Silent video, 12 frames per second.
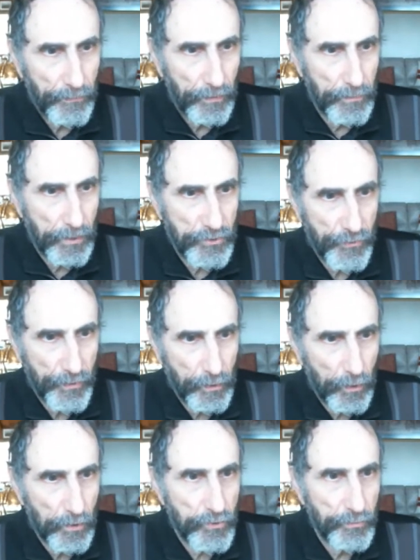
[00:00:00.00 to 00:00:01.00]
Thank you very
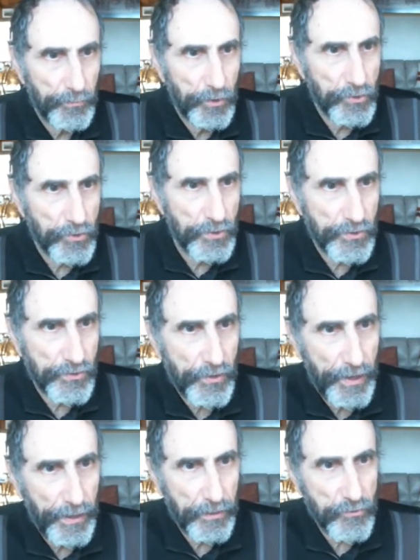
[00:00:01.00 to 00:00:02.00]
much for your
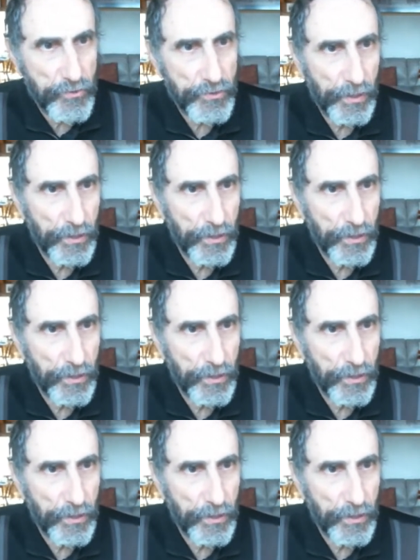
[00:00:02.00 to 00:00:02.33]
contributions today.